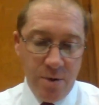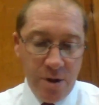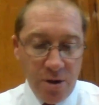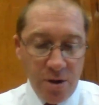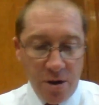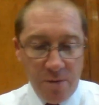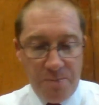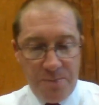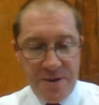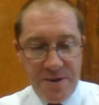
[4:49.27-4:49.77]
We
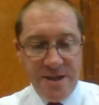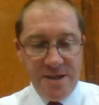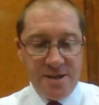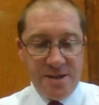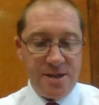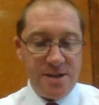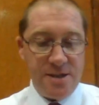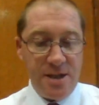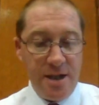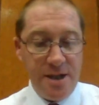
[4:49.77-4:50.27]
got
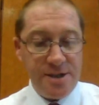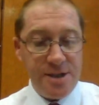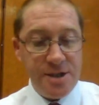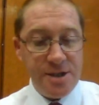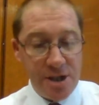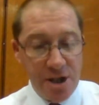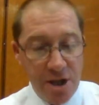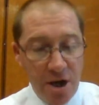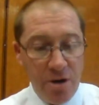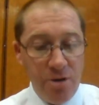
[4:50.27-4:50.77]
pizza
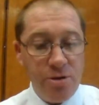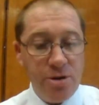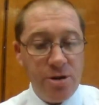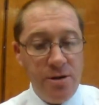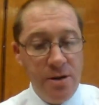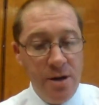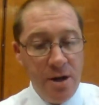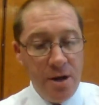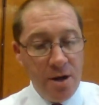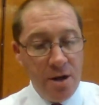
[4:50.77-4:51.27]
slices and Coke,
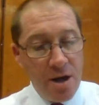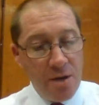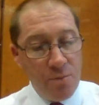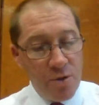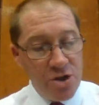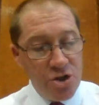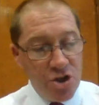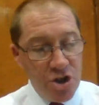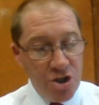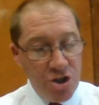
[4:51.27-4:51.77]
and
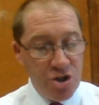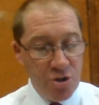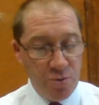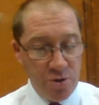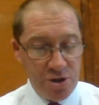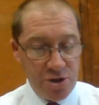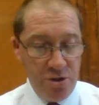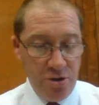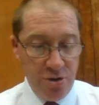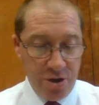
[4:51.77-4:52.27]
when Ginger
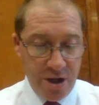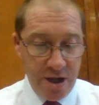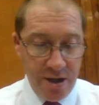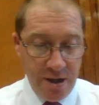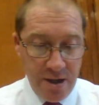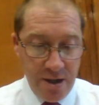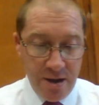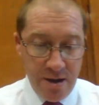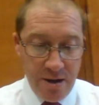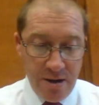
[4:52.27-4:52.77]
wasn't
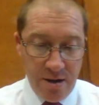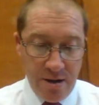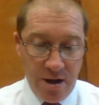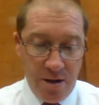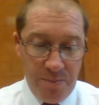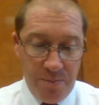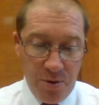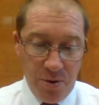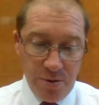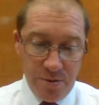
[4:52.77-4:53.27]
looking,
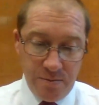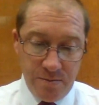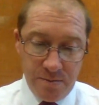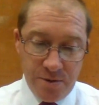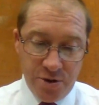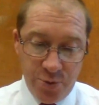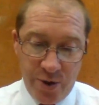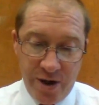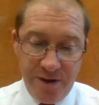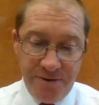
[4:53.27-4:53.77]
I
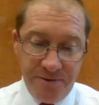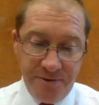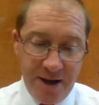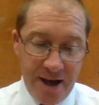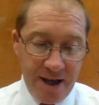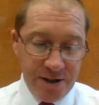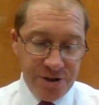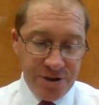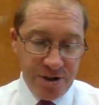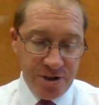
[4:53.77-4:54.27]
bought 20
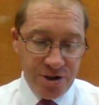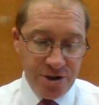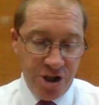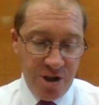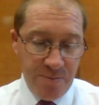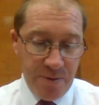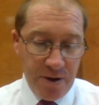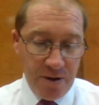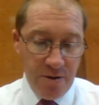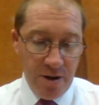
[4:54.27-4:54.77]
fags and a
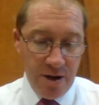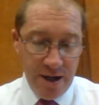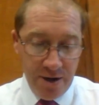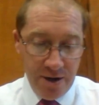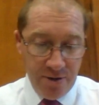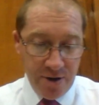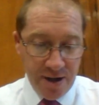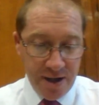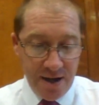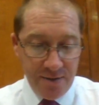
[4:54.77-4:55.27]
cheapo
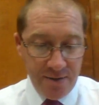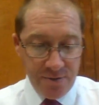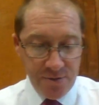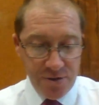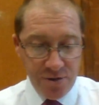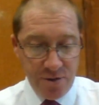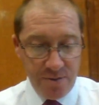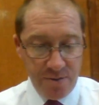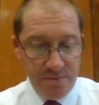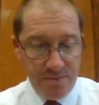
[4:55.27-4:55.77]
lighter and gave
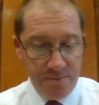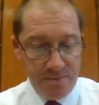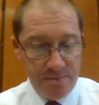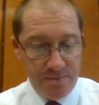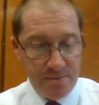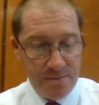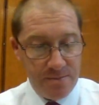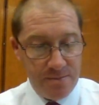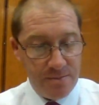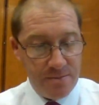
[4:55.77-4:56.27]
them to him.
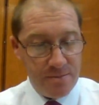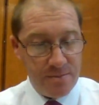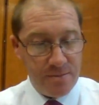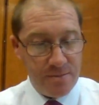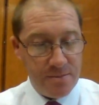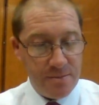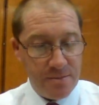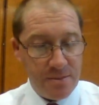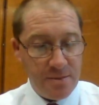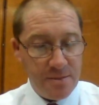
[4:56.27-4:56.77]

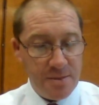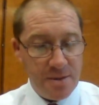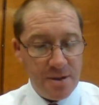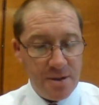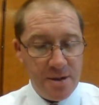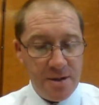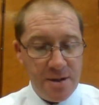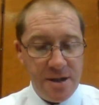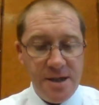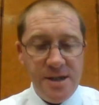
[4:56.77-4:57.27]

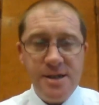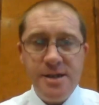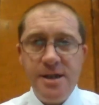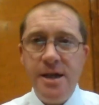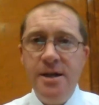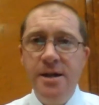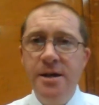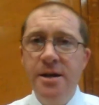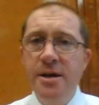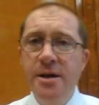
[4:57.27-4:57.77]
He
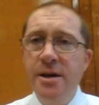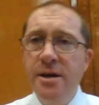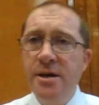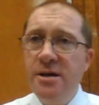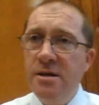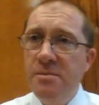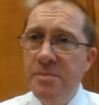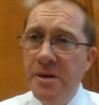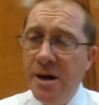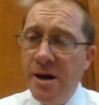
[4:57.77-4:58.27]
said,
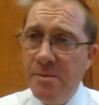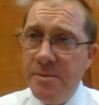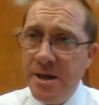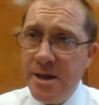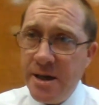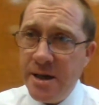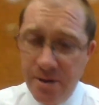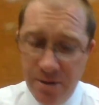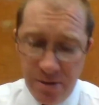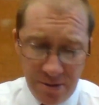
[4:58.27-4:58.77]
"You're
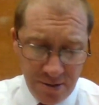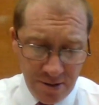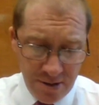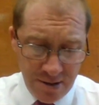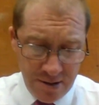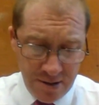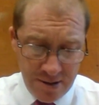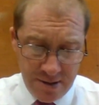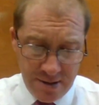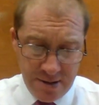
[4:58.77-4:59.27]
balmy, kiddo.
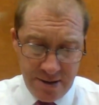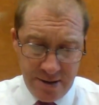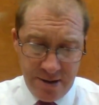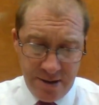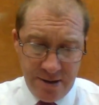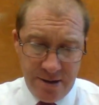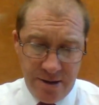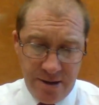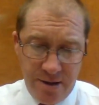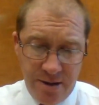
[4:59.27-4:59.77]

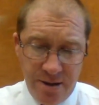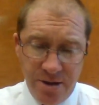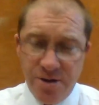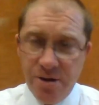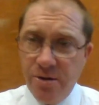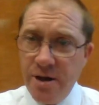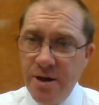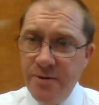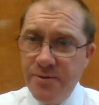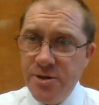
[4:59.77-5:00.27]
You
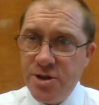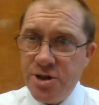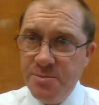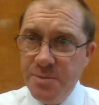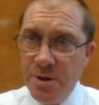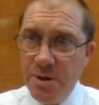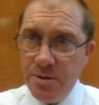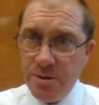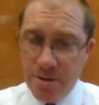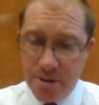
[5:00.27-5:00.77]
don't even
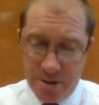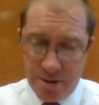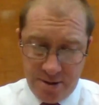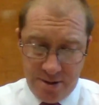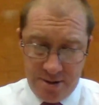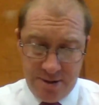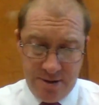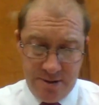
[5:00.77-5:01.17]
smoke."